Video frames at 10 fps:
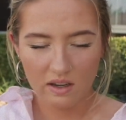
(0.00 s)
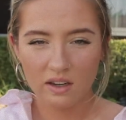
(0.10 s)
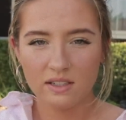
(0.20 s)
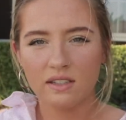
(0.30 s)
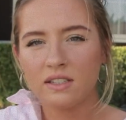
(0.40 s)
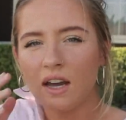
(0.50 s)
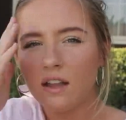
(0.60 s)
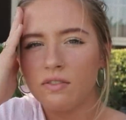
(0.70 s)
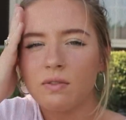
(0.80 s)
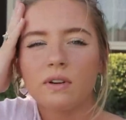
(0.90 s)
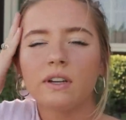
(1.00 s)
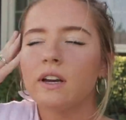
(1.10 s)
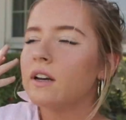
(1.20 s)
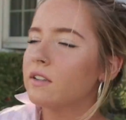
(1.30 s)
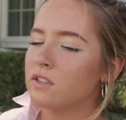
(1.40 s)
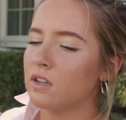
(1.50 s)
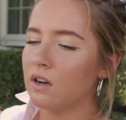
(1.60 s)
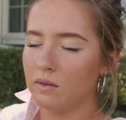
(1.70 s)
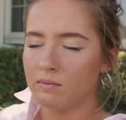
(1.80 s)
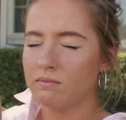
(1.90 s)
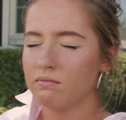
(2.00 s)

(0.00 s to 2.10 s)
because it's California, so